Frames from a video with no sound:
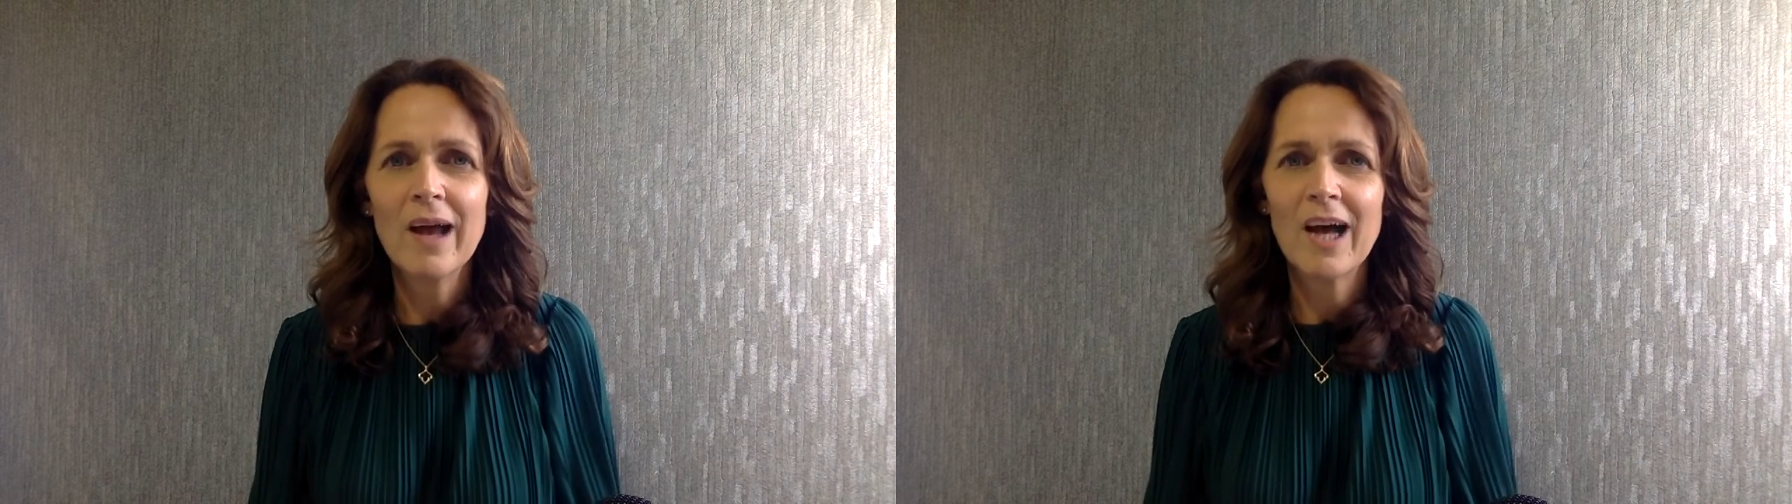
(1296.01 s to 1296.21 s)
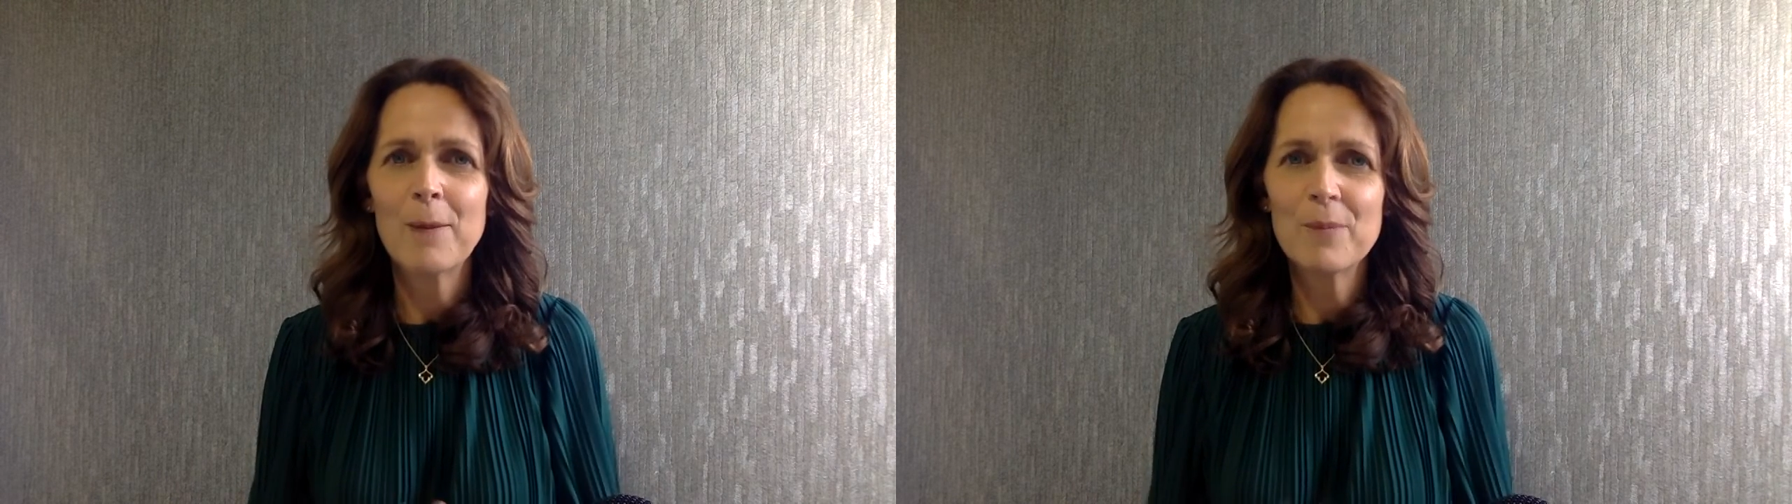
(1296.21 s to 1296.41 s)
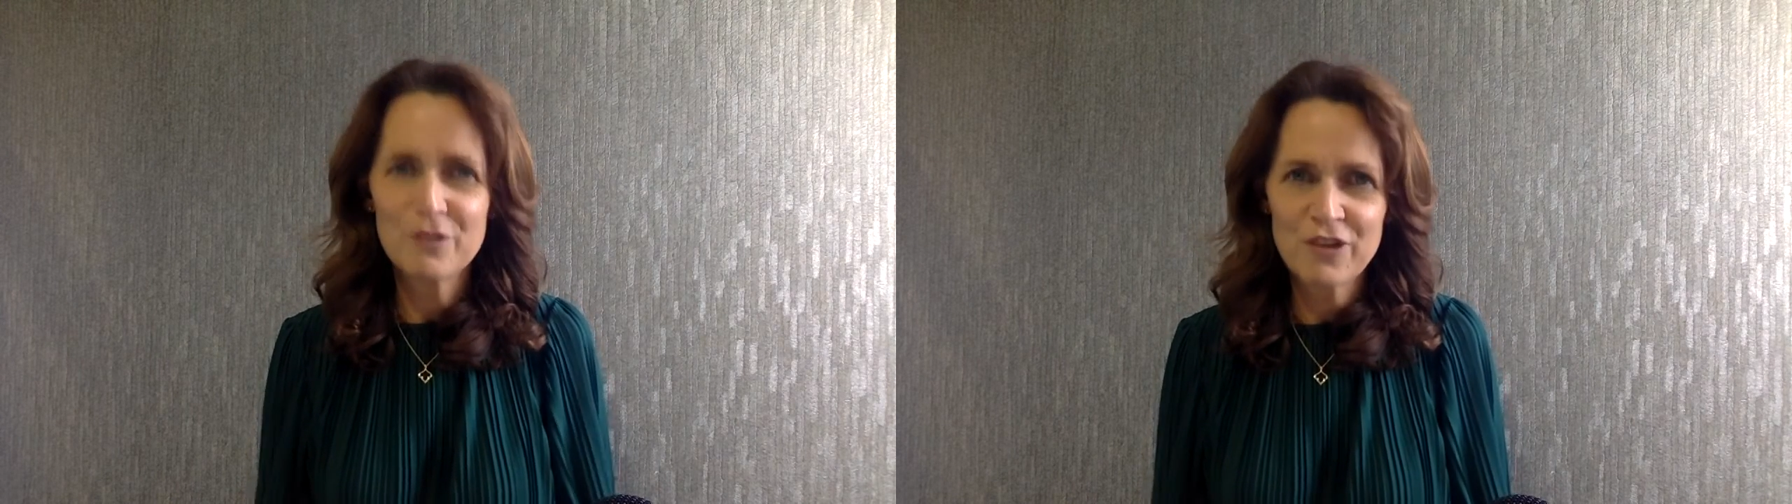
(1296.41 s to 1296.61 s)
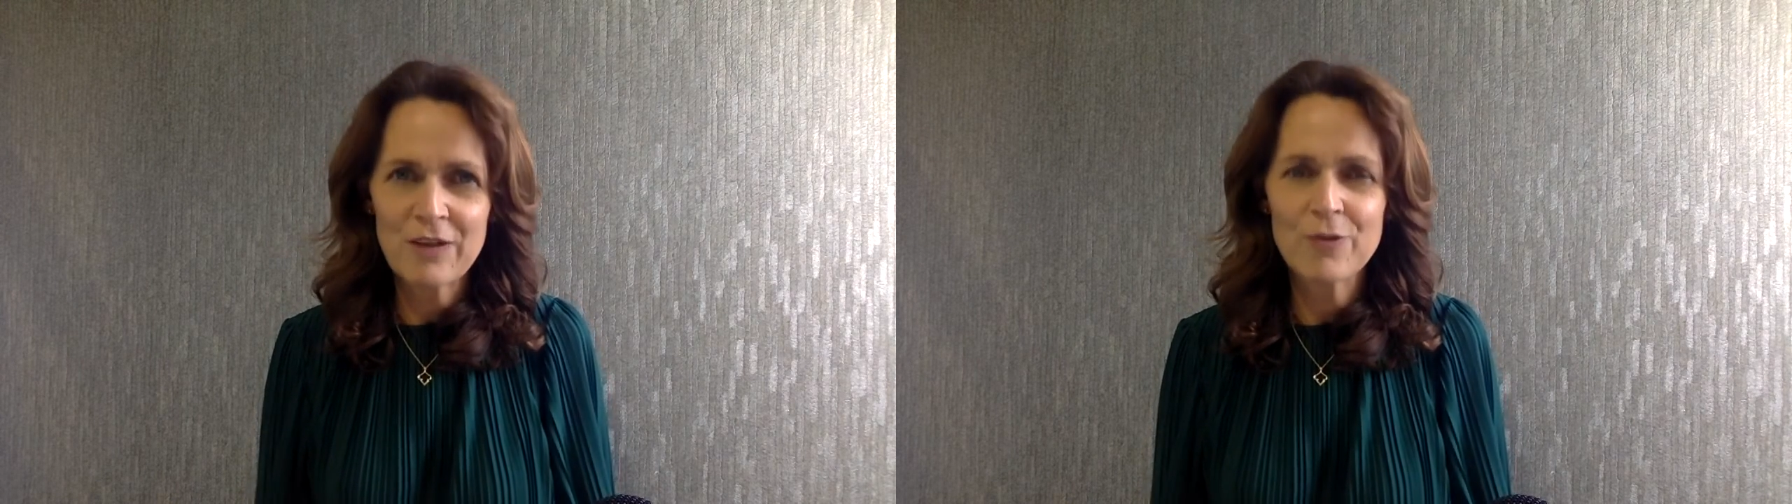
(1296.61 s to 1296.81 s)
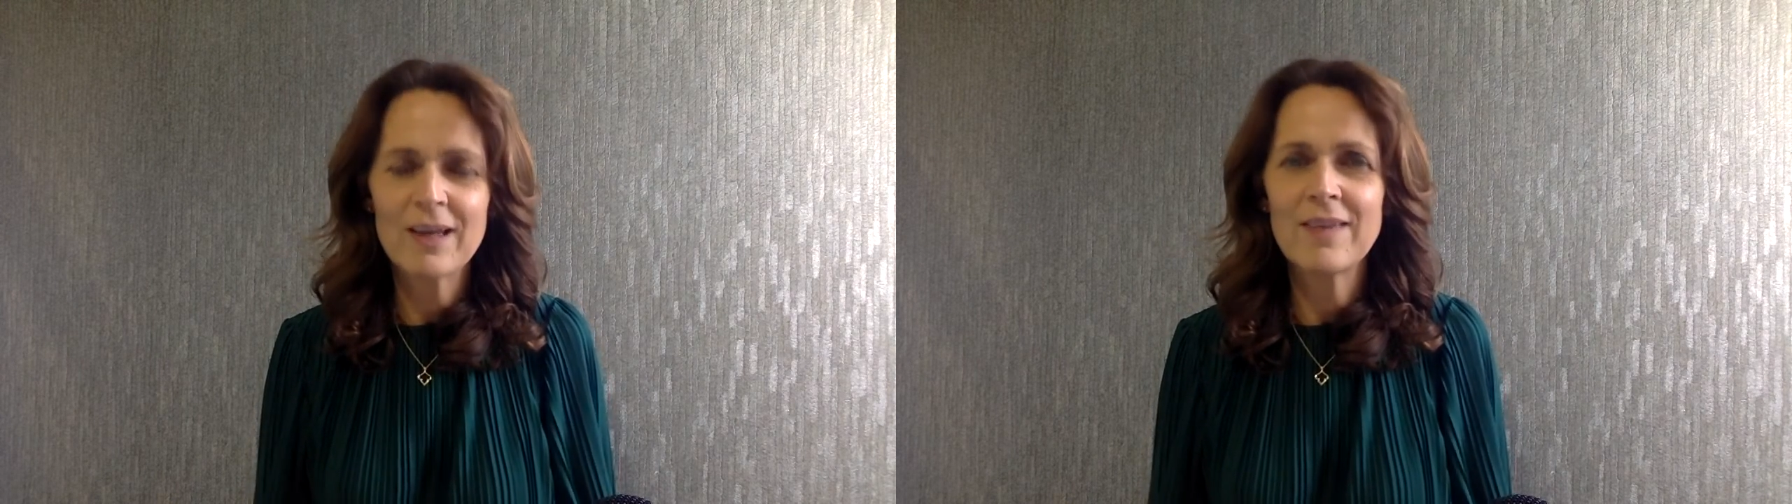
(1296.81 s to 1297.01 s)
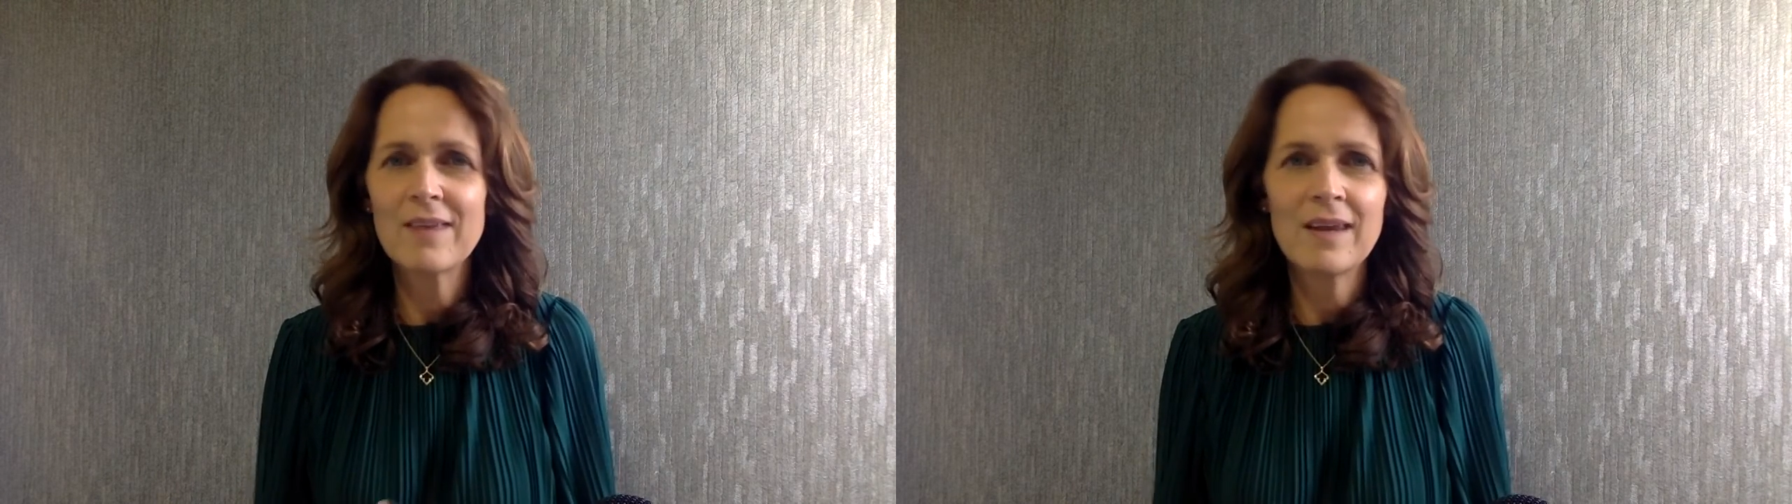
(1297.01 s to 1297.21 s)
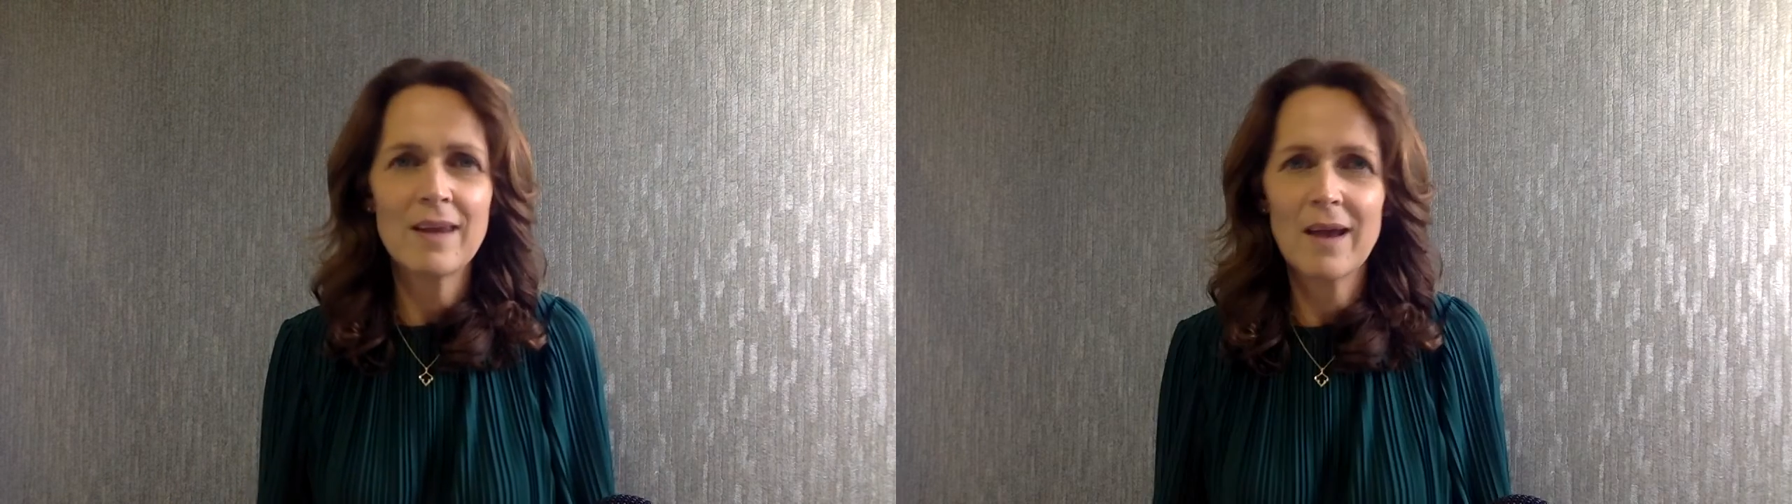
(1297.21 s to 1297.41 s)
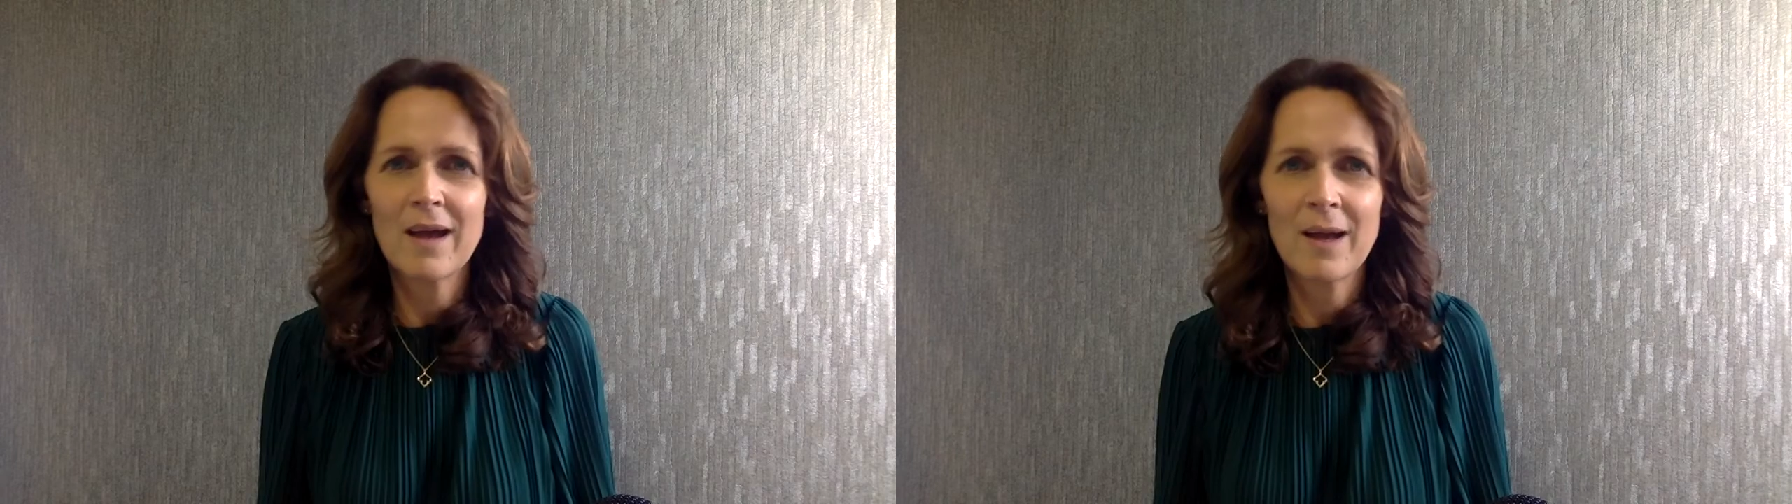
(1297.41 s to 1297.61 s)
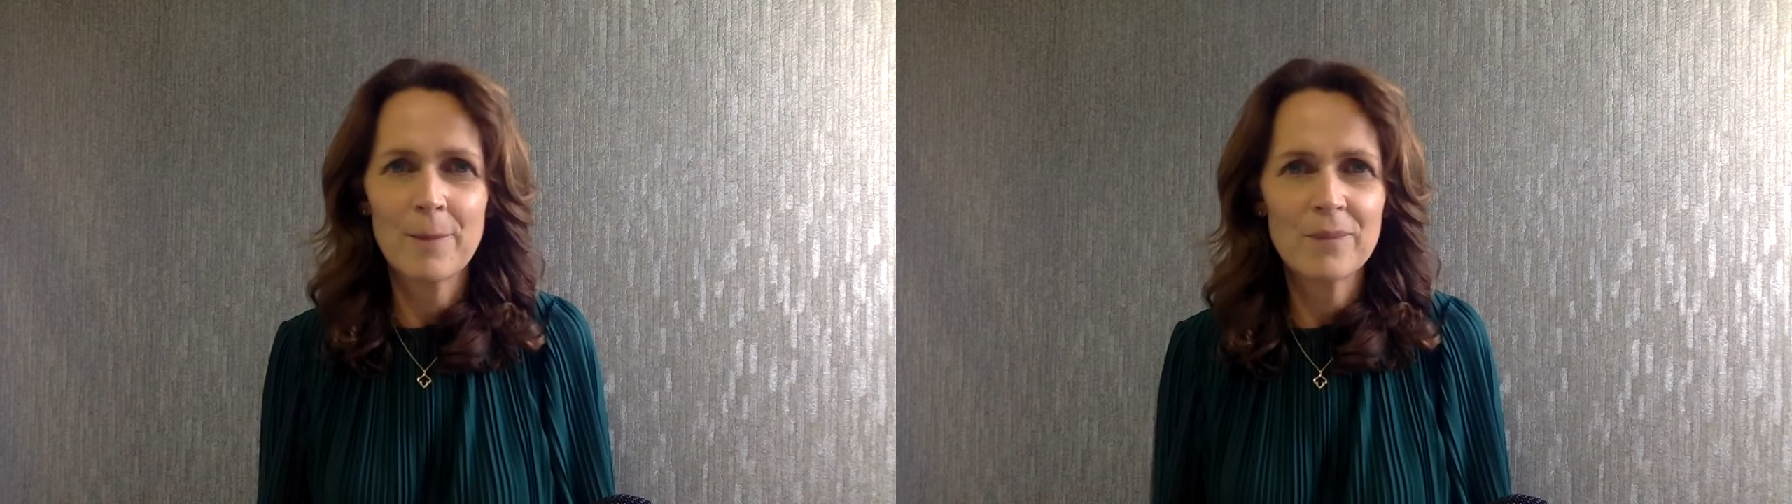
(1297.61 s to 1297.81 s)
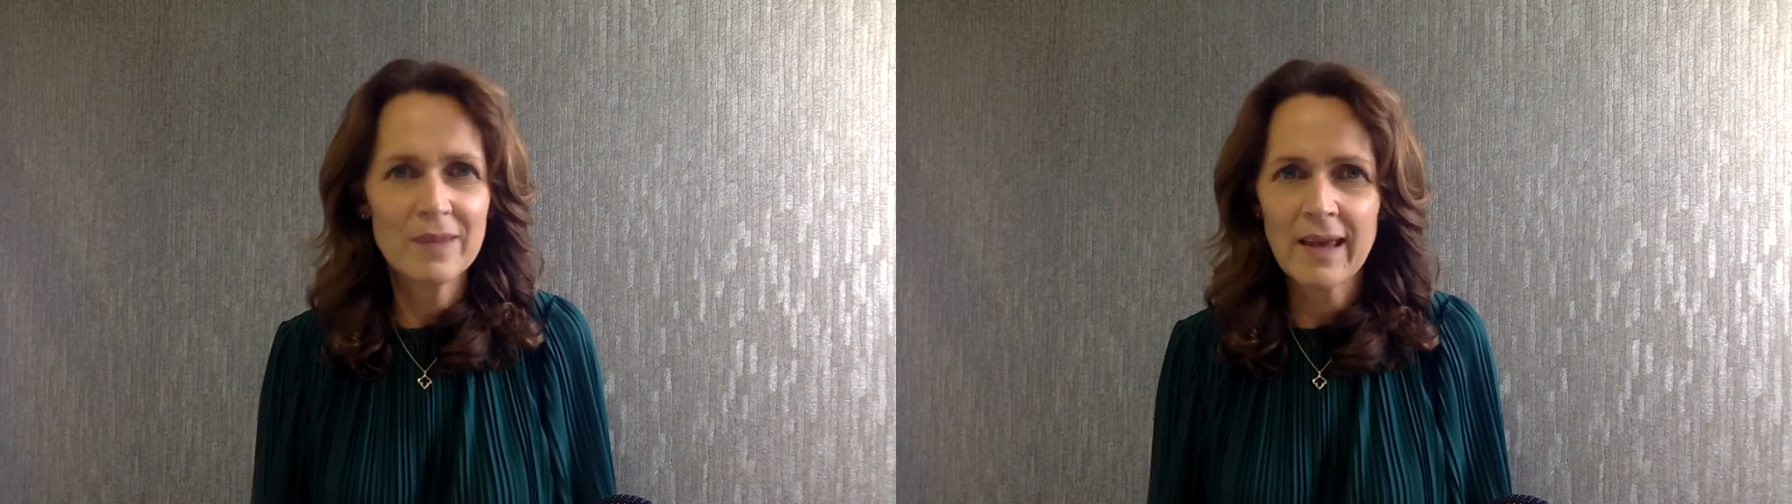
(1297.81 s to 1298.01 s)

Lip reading: but generally the